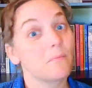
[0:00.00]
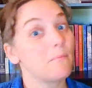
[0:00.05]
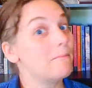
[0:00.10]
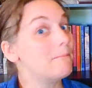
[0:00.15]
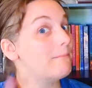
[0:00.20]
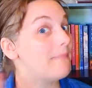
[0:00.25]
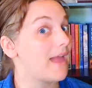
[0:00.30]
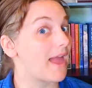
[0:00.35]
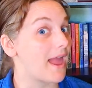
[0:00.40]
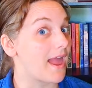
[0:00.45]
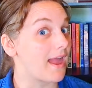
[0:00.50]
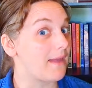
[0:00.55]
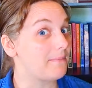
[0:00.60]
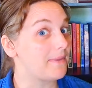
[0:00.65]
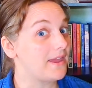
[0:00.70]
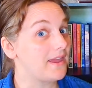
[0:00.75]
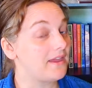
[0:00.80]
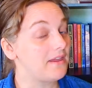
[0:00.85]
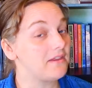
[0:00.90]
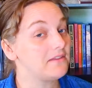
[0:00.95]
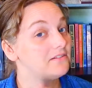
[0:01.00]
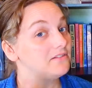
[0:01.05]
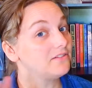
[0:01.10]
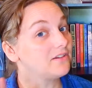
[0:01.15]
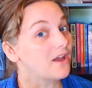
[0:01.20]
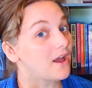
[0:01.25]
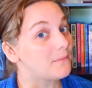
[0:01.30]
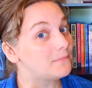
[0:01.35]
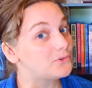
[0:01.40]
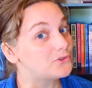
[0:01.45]
maybe
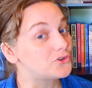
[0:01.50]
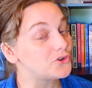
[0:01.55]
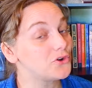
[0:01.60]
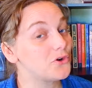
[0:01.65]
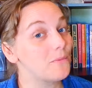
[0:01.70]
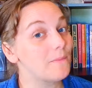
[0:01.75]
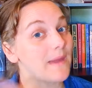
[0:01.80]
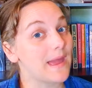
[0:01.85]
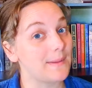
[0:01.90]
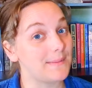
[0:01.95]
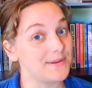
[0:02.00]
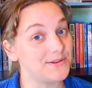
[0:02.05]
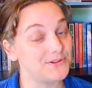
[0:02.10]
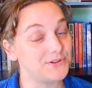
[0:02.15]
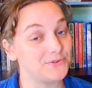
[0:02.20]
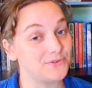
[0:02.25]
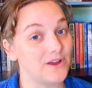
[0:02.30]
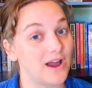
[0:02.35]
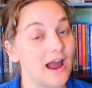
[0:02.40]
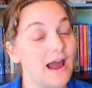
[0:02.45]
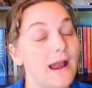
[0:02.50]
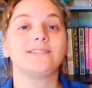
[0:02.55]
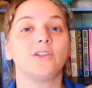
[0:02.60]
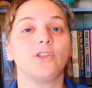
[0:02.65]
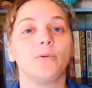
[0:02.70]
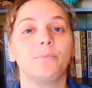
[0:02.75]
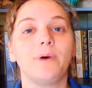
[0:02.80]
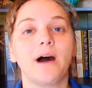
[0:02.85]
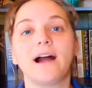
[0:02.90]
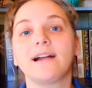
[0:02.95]
come true, maybe do not. So
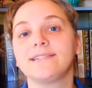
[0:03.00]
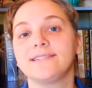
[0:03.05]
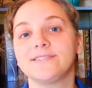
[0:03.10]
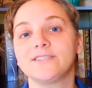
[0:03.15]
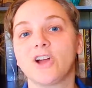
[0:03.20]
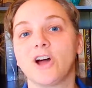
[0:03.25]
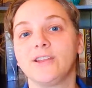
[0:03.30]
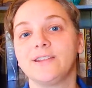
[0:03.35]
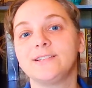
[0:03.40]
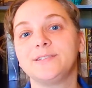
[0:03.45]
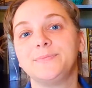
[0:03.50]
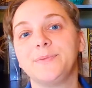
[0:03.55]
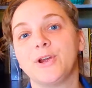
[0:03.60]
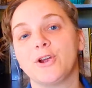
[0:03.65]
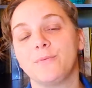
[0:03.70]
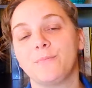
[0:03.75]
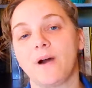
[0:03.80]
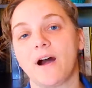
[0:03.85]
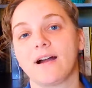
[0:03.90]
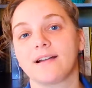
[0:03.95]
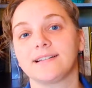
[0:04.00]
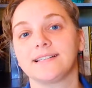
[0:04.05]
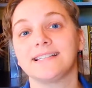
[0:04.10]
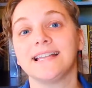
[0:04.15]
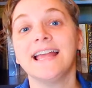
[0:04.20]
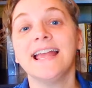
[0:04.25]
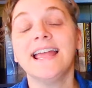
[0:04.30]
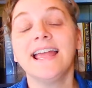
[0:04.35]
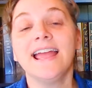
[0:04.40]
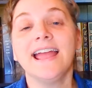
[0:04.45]
the box is called a spirit box,
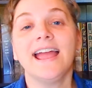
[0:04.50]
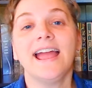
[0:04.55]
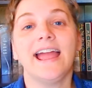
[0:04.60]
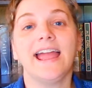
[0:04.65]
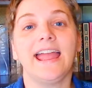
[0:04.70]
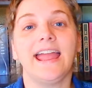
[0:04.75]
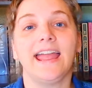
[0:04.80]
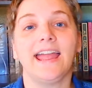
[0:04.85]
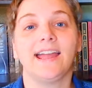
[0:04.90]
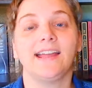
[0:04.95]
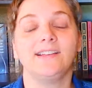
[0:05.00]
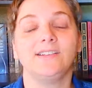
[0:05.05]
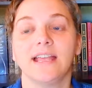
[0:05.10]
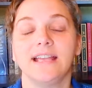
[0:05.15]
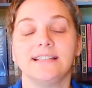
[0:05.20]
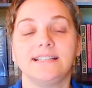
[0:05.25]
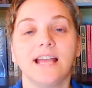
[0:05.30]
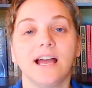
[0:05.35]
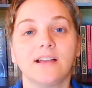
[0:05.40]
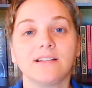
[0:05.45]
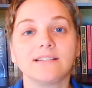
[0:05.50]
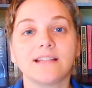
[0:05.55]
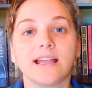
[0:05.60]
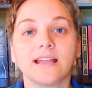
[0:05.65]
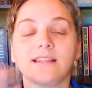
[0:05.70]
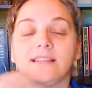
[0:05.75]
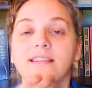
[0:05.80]
and it tells